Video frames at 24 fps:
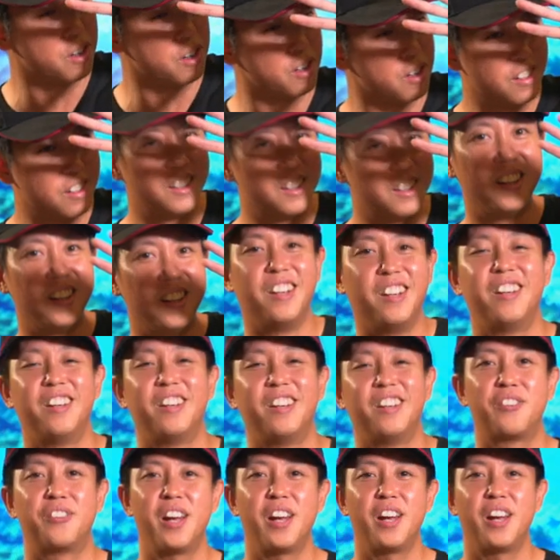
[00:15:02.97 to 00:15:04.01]
on,
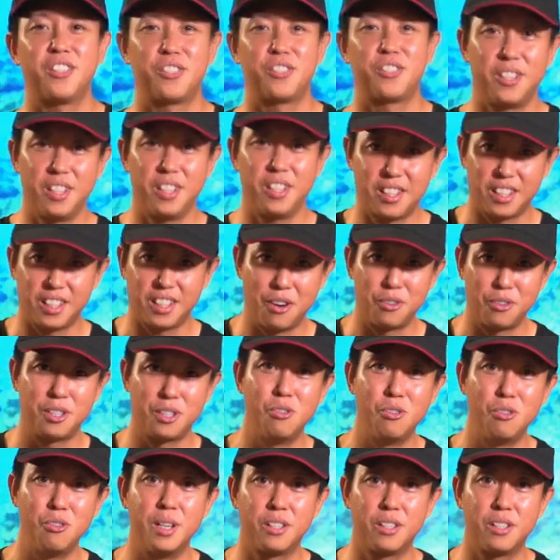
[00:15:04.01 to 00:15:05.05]
right? So there's
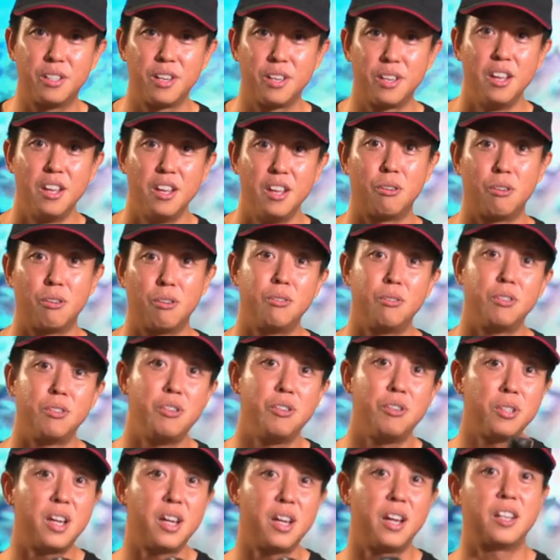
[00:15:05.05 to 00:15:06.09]
1,000 lumens. So
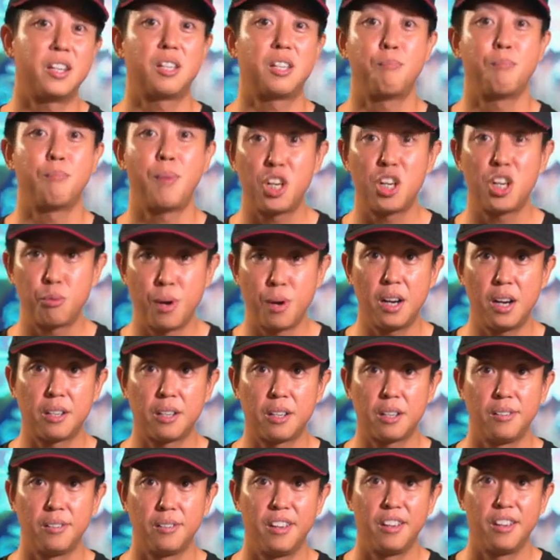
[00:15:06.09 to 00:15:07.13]
use that as a
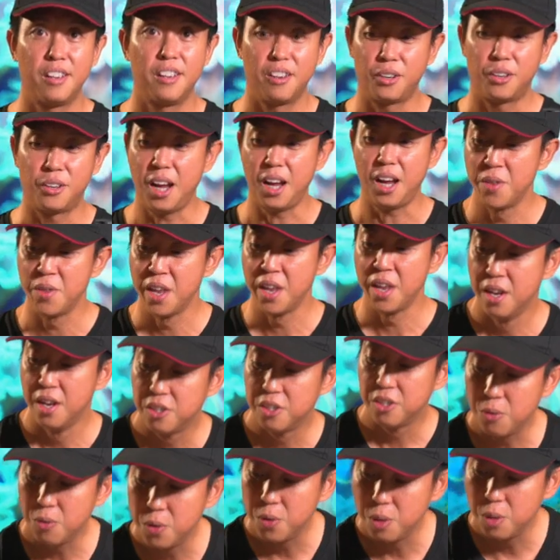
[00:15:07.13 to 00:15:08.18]
benchmark. Okay,
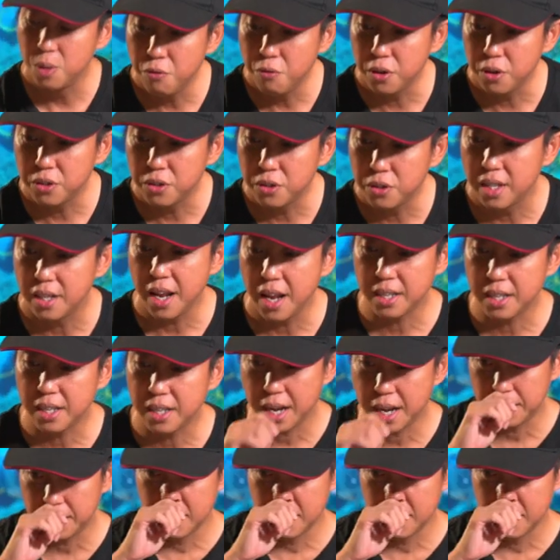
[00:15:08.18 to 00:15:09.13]
so we'll move on to the next